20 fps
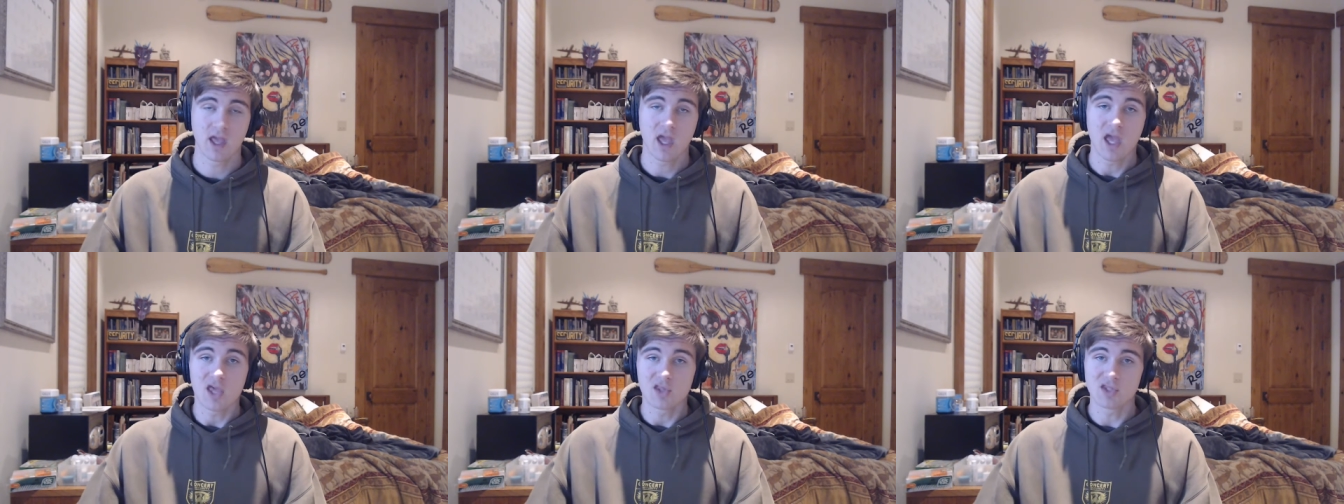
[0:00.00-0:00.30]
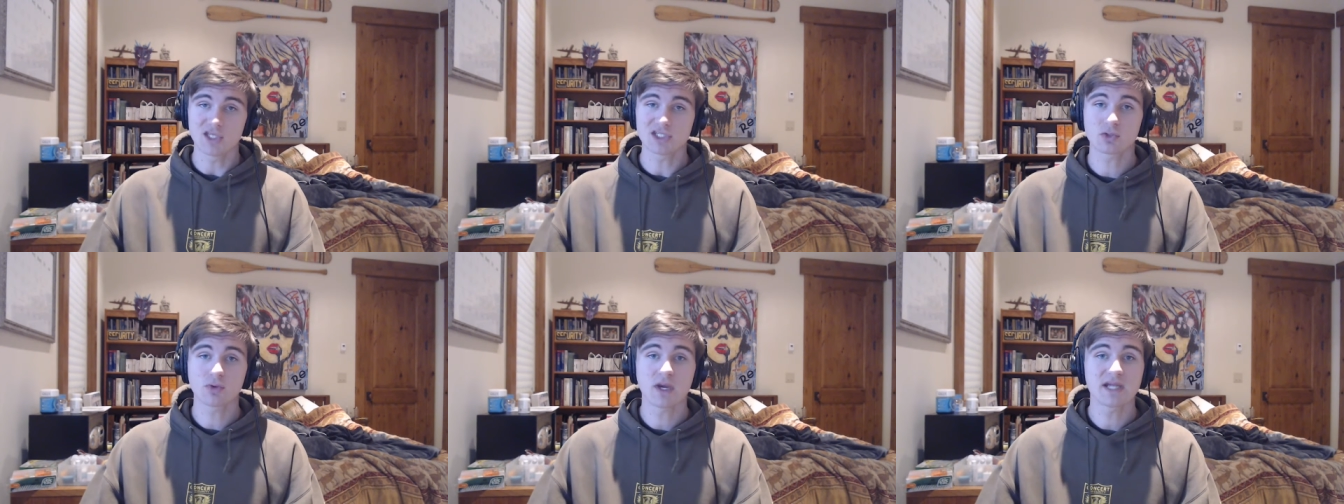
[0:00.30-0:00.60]

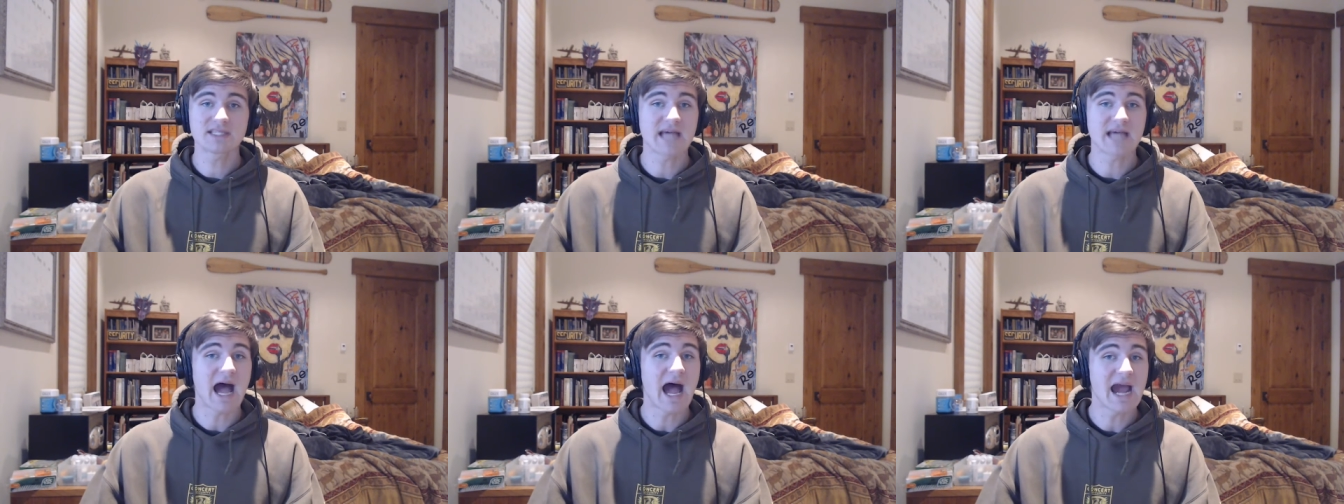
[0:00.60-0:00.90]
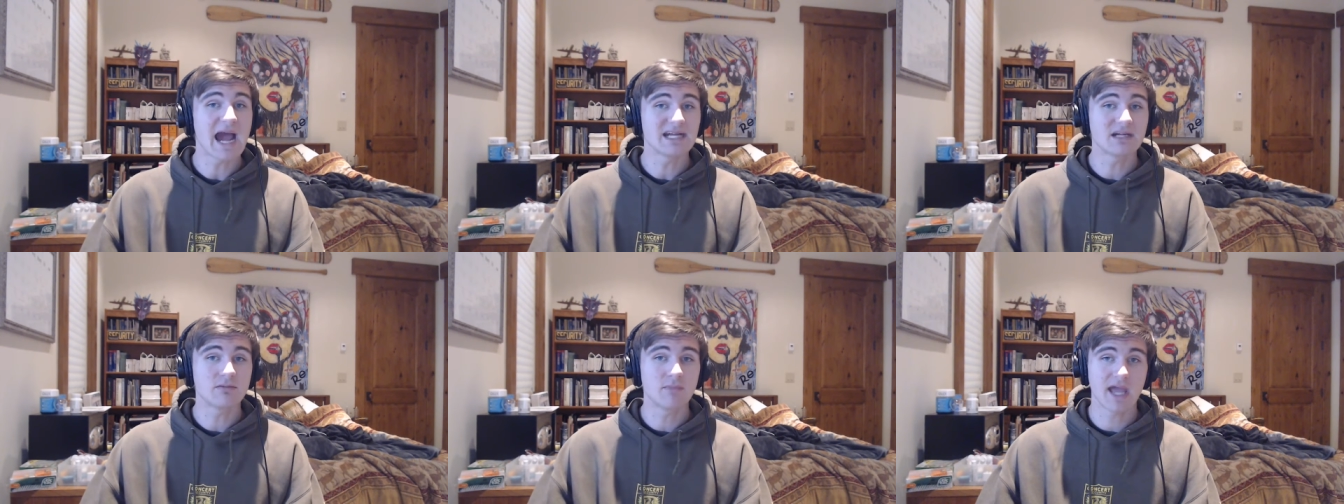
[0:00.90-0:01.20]
This creates a
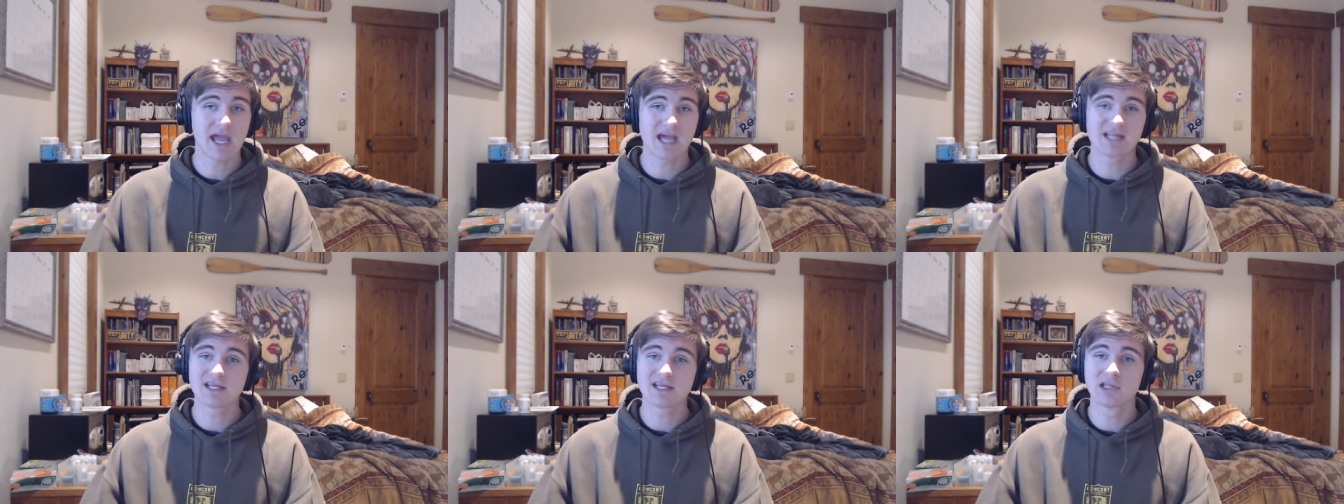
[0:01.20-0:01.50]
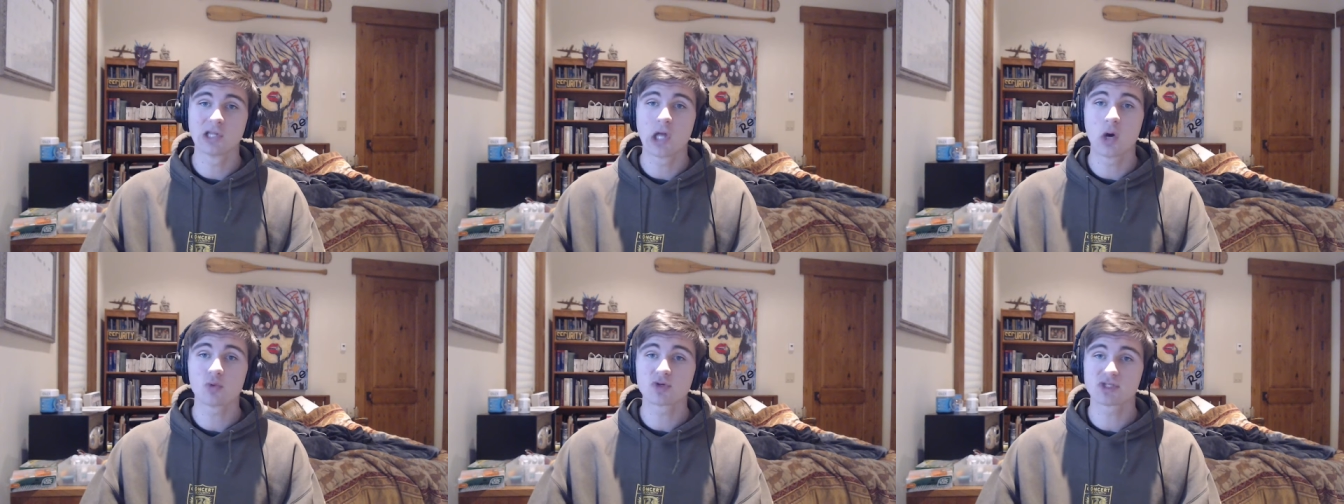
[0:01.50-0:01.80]
high demand
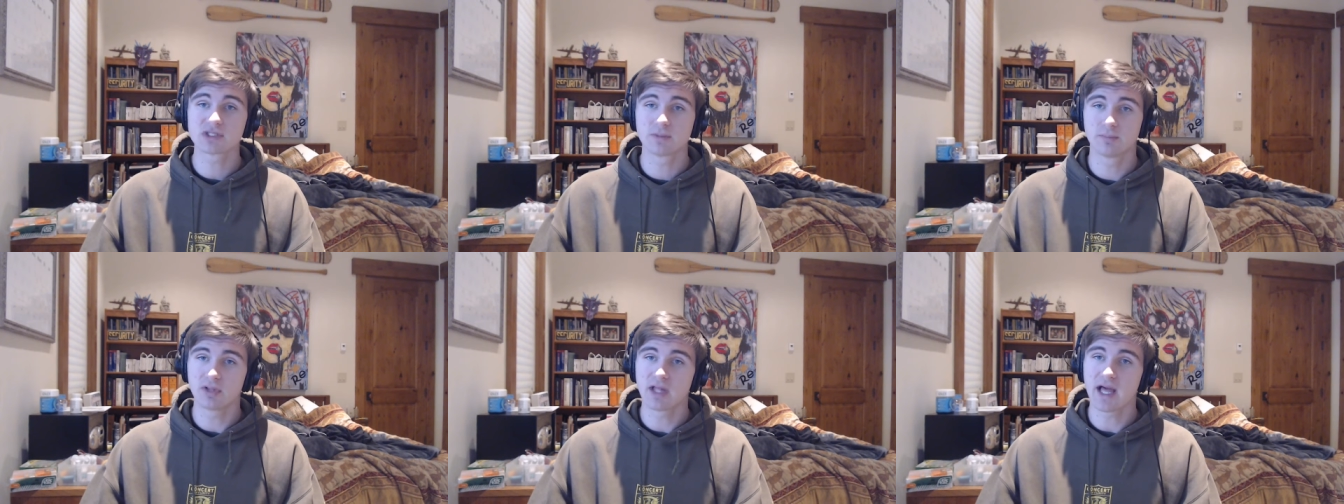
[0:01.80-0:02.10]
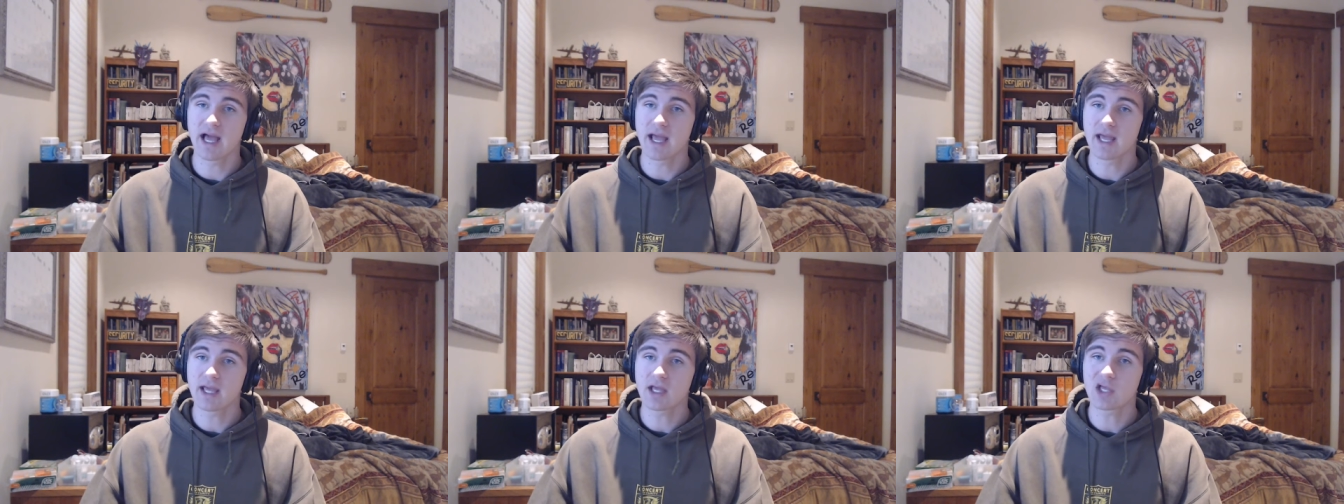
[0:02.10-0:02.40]
and lower
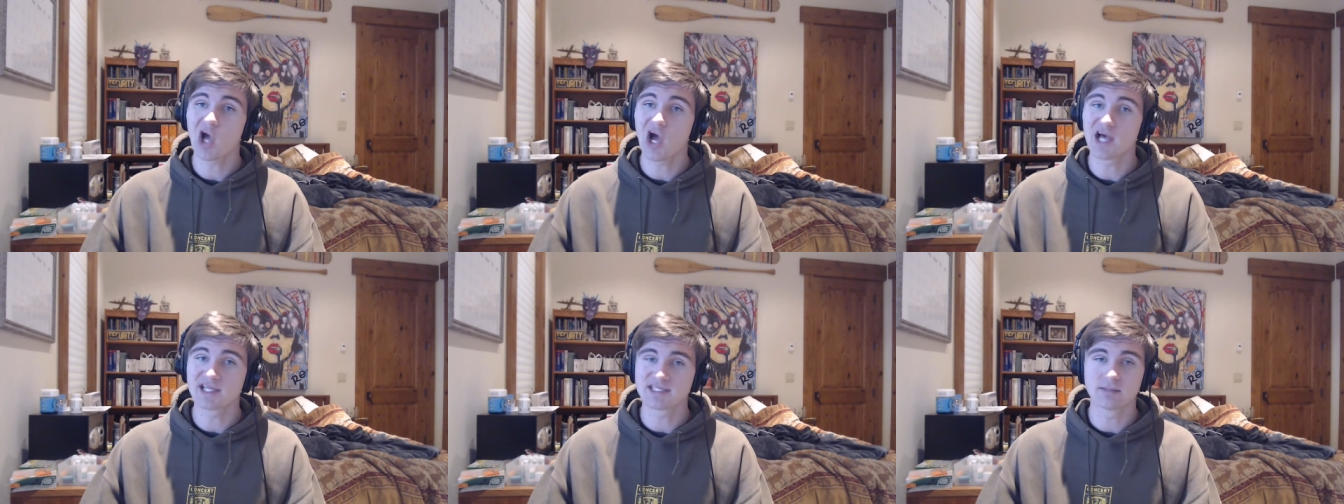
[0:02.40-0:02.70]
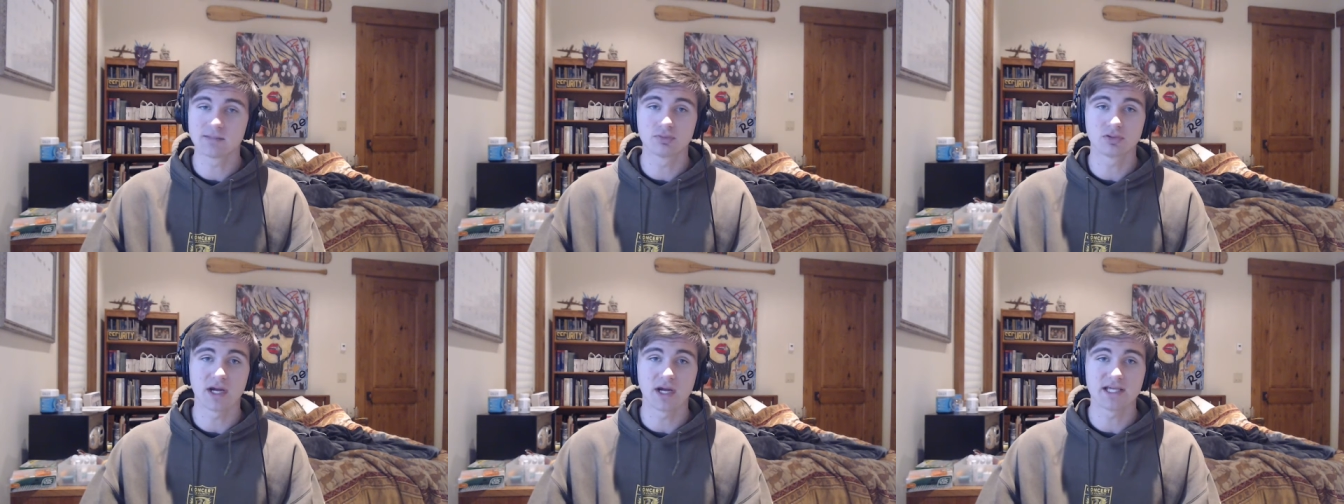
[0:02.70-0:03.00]
supply,
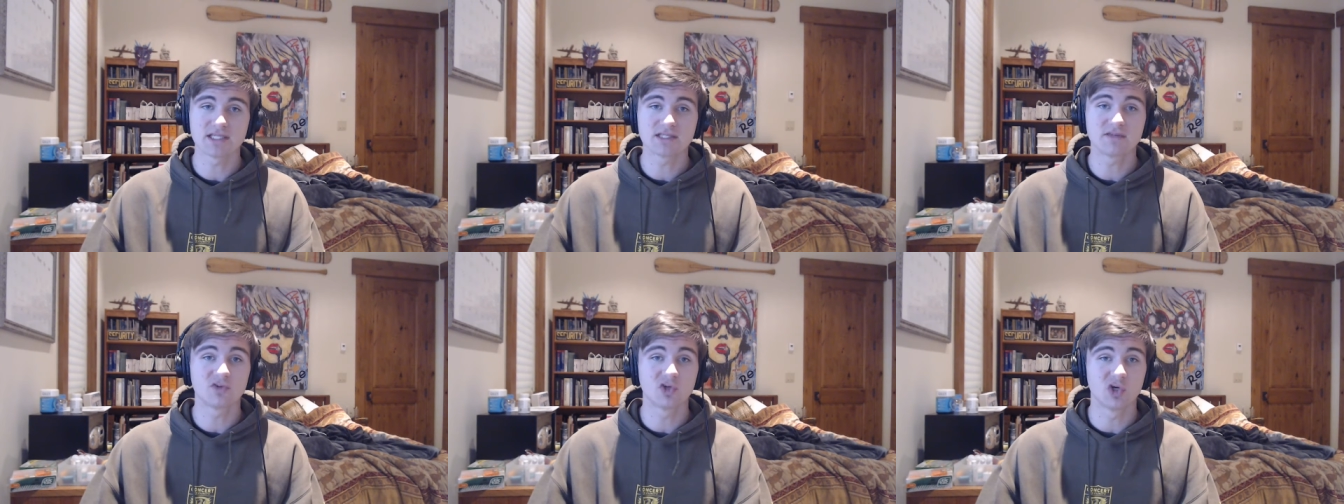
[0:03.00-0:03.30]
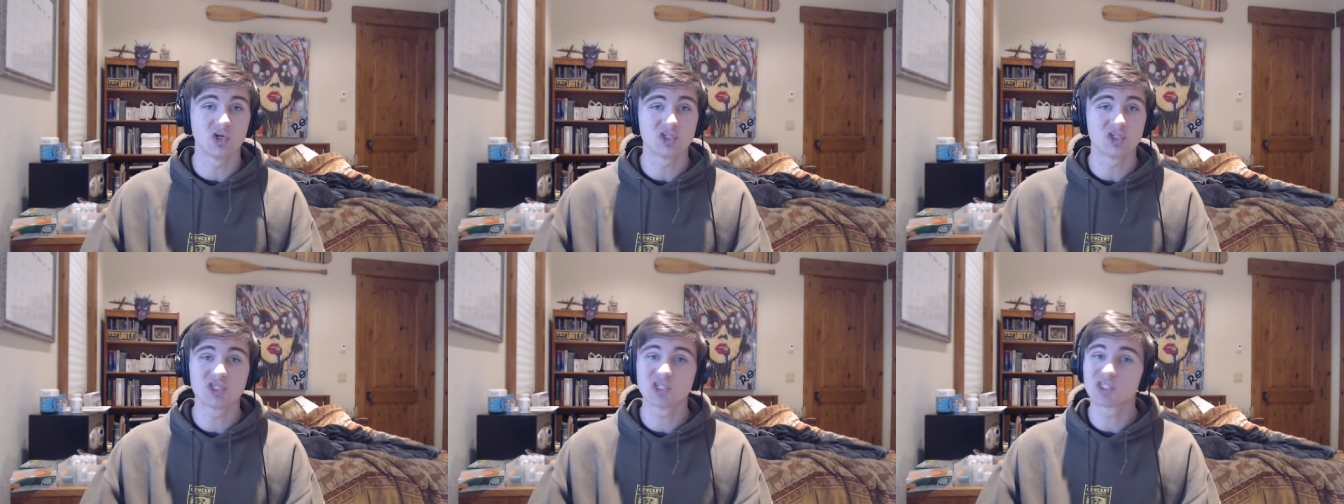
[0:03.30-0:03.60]
causing price of
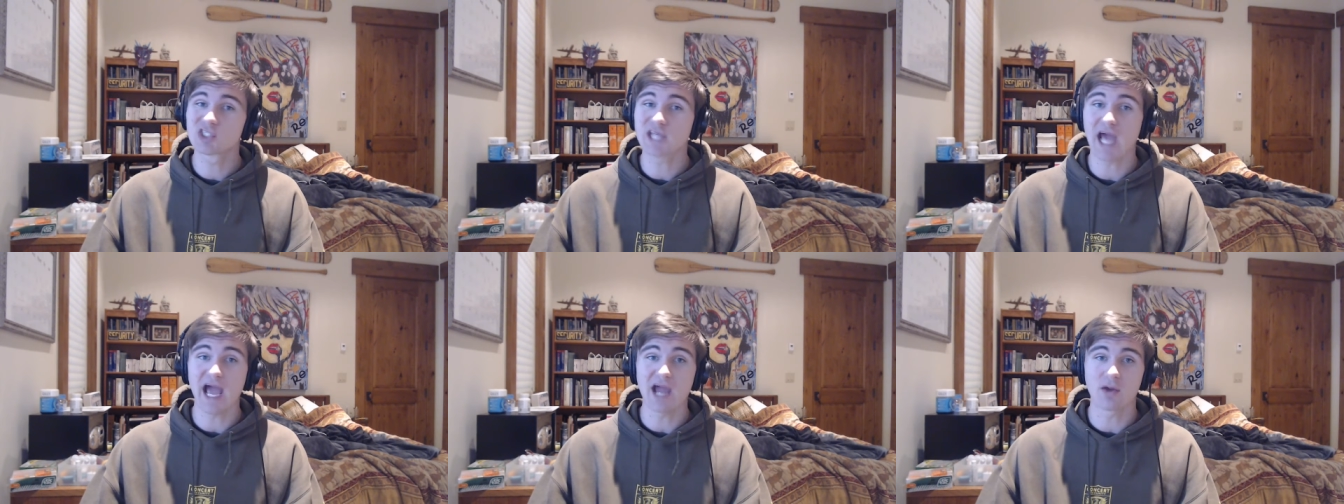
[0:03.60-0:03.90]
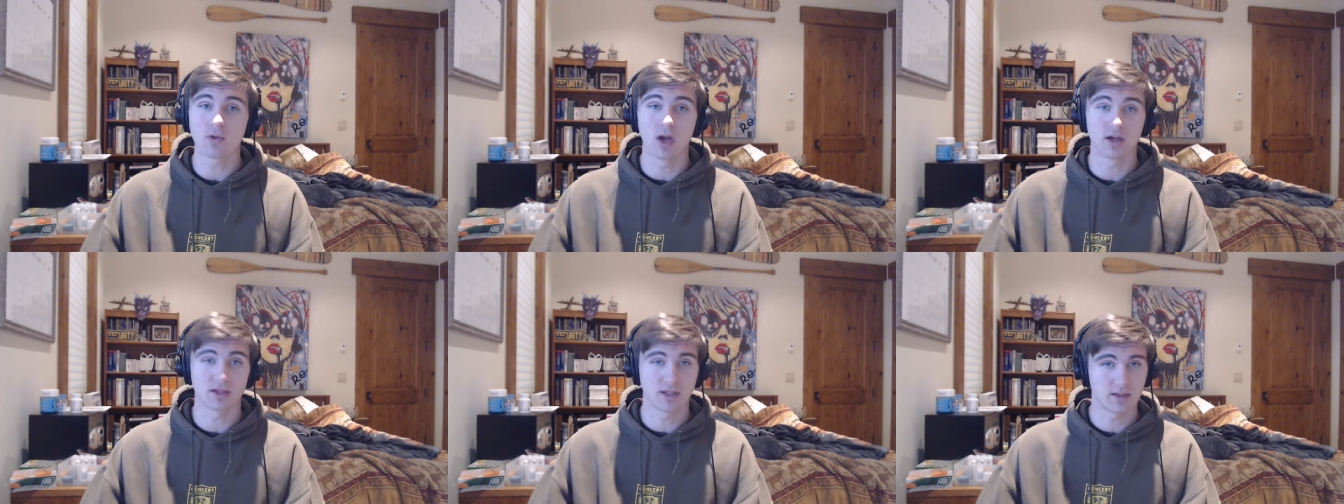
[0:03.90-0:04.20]
goods to
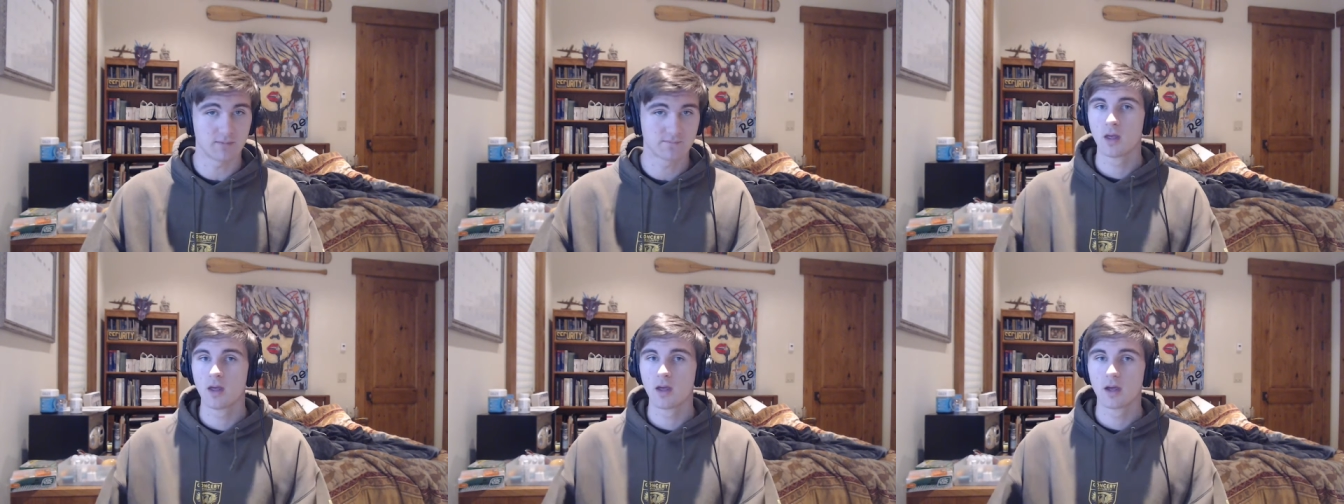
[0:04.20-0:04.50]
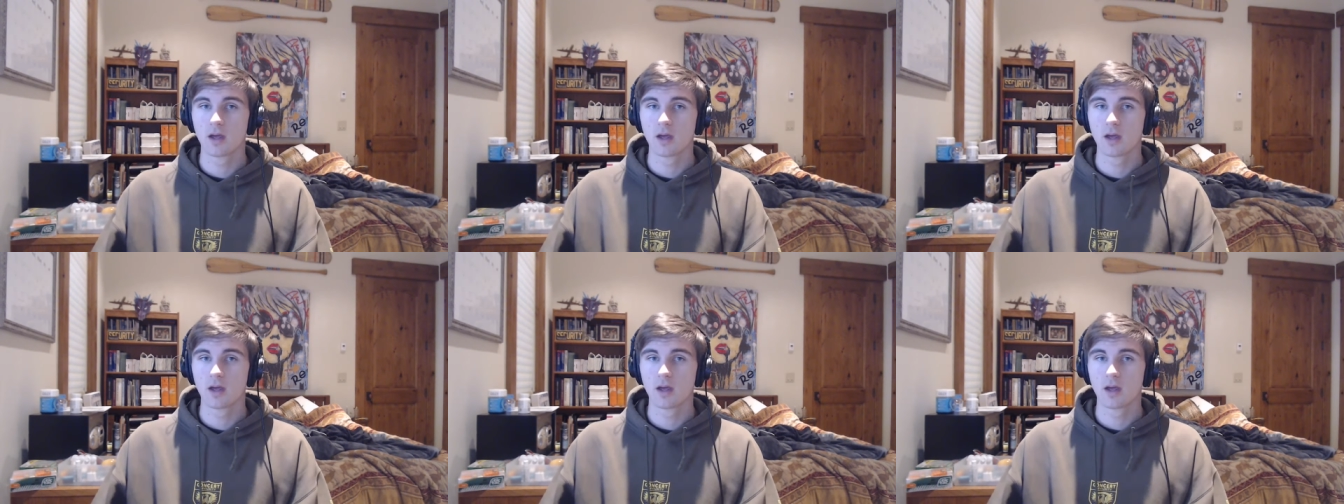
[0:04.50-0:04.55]
skyrocket.